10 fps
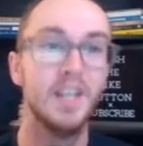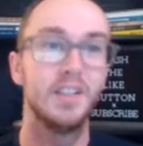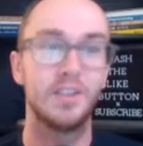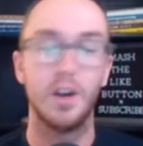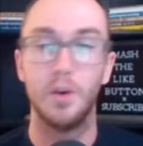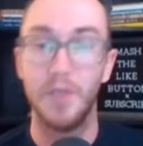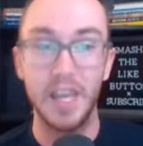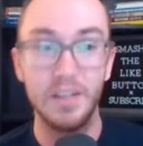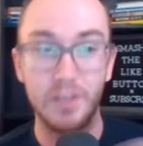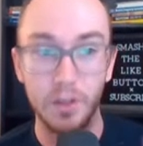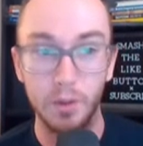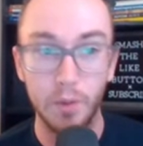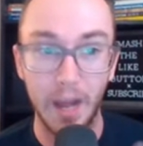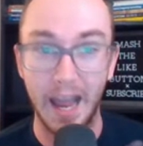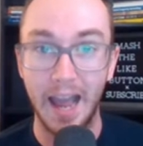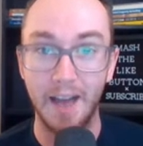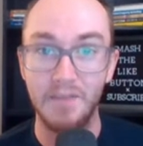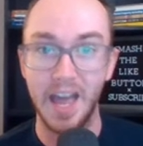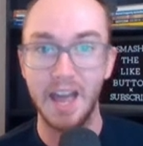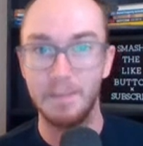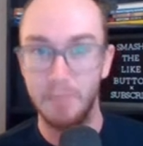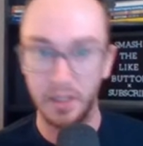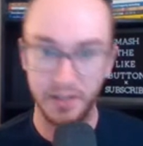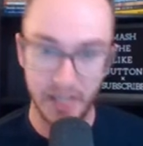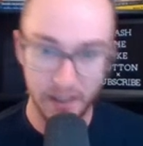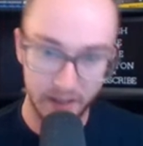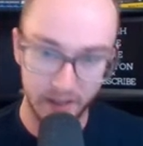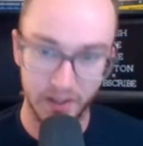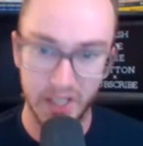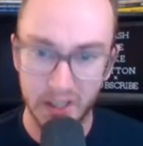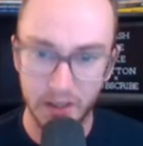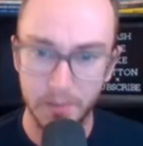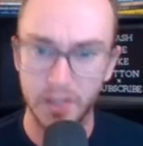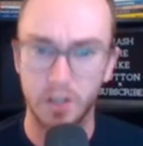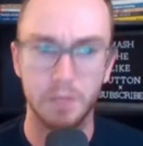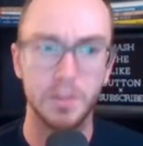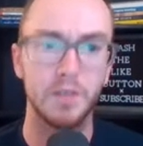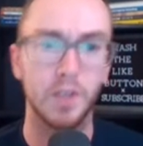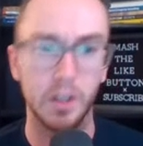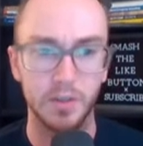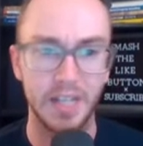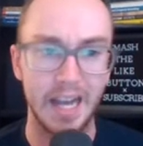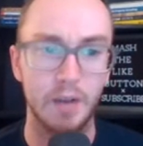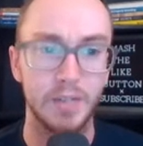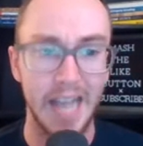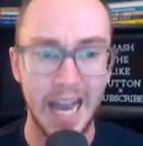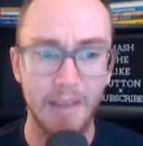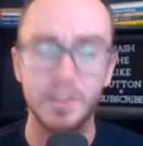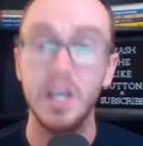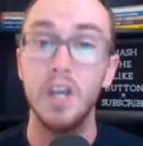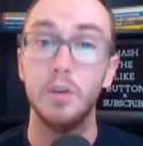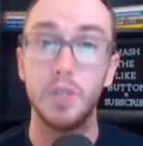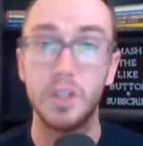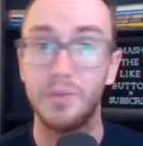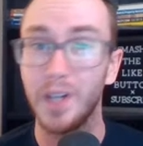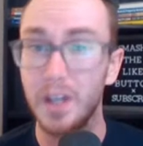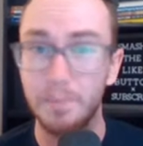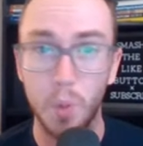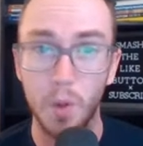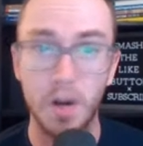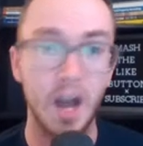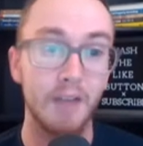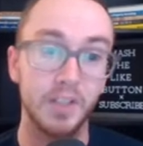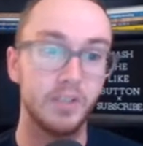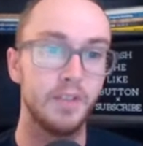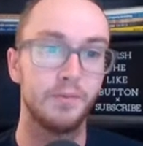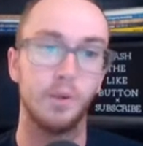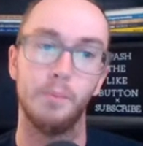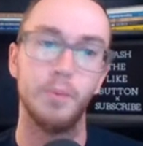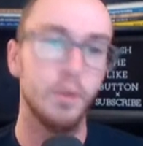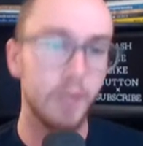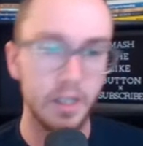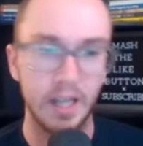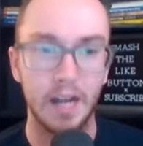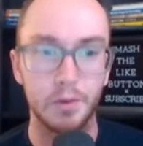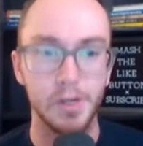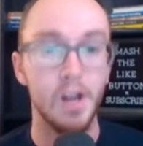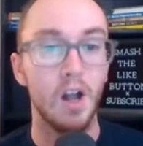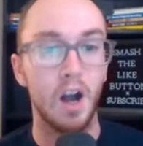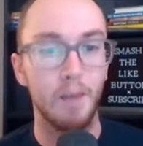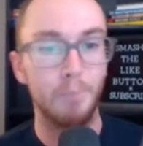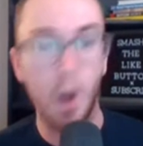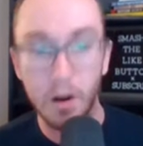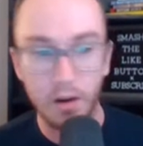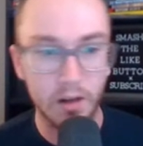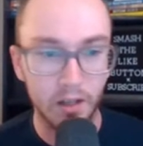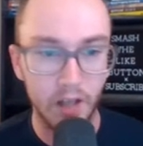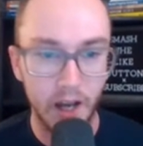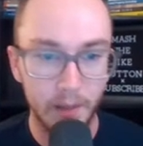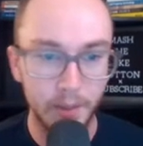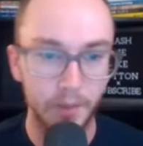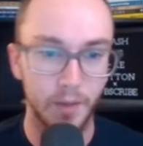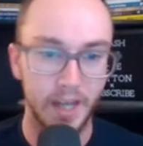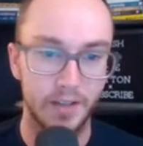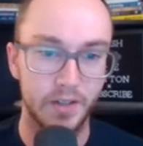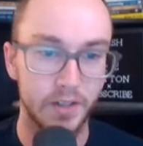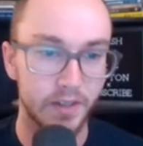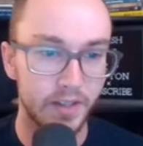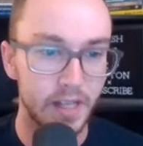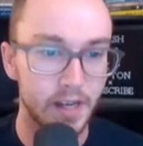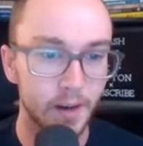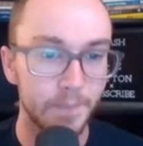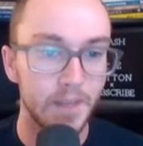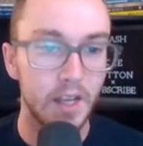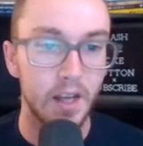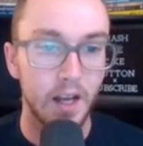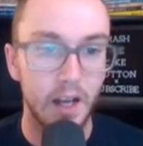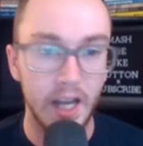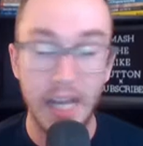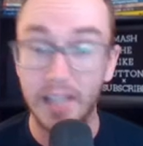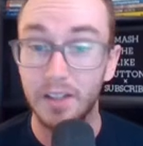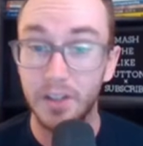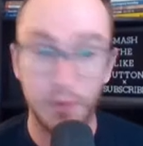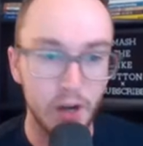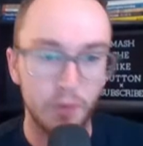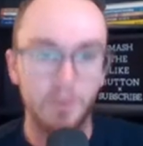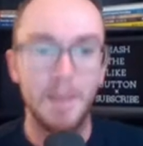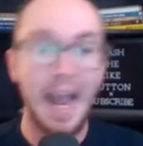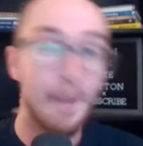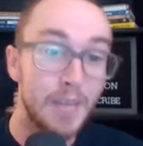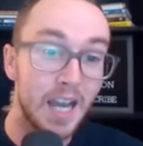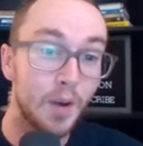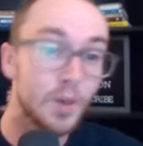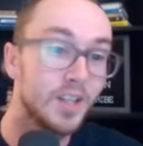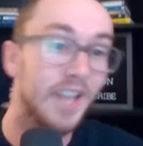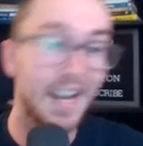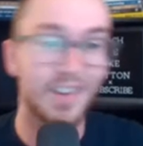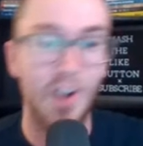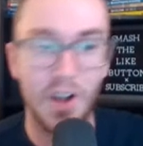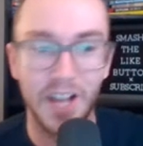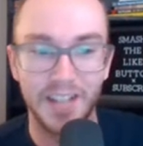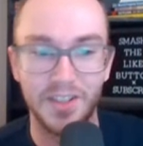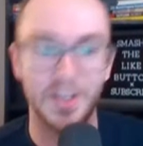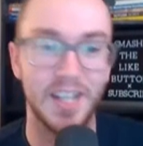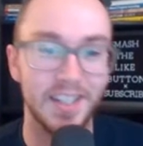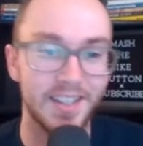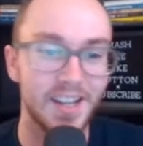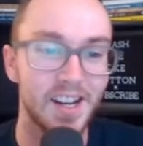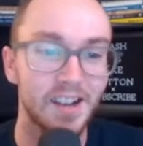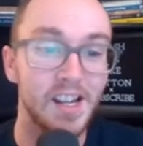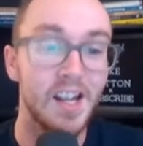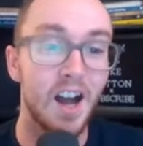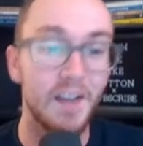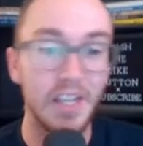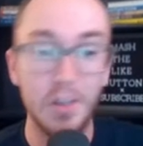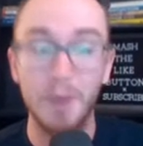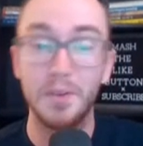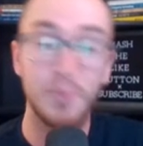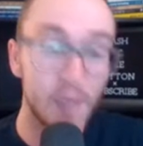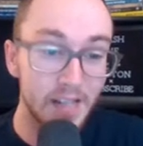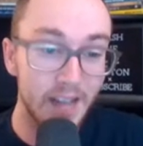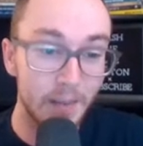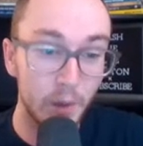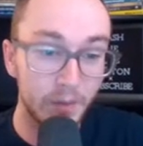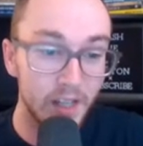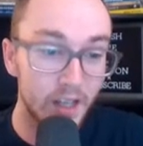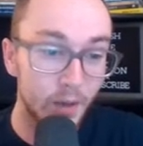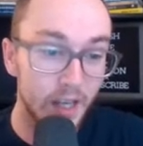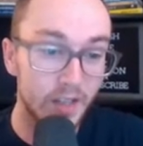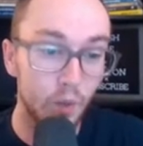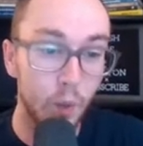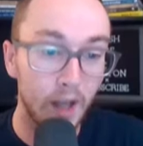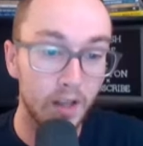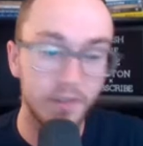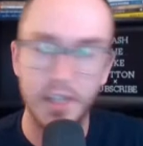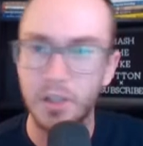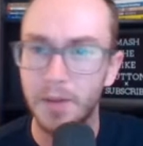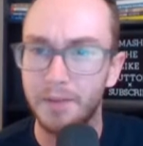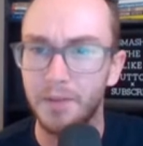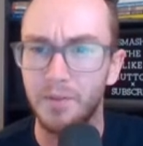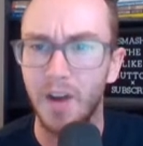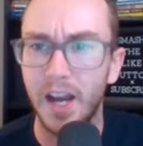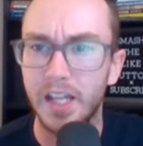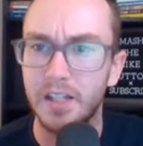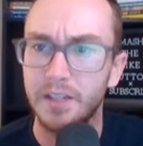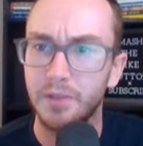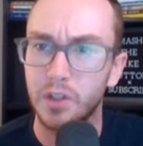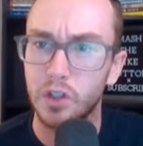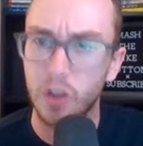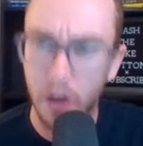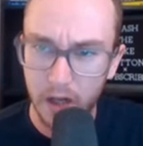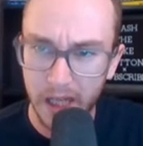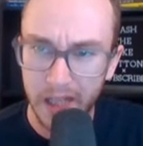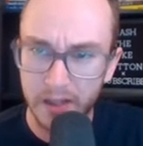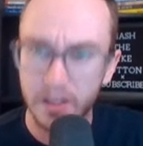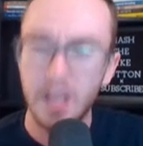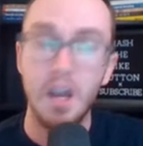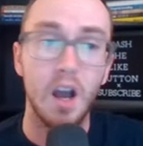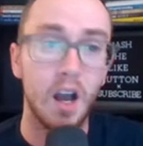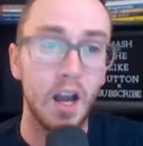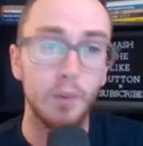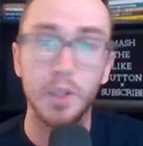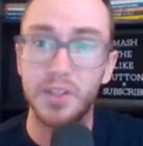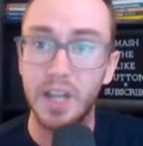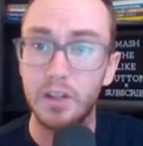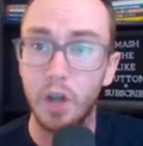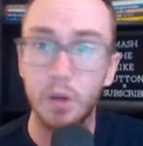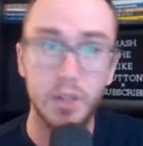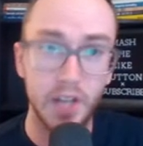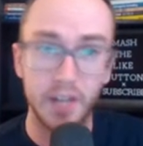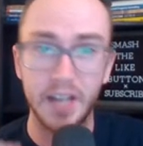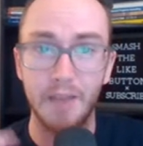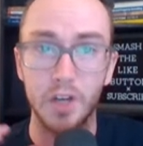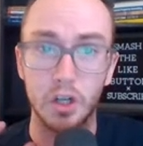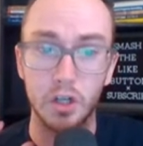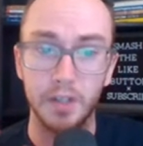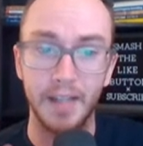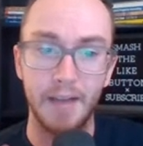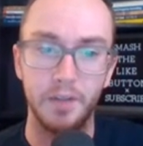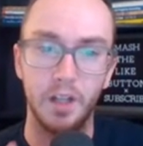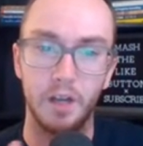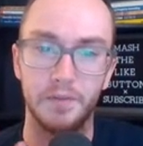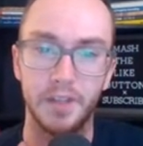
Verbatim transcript: So they do have that built into their system in terms of closing out tabs, which is very important, obviously, for a brewery, lounge, uh, bar, or club, as you can see here. Uh, and you know from happy hour to last call as you can see here uh, they do have a free demo video as well and they do have a variety of different starter kits uh, i will say toast does have a good level of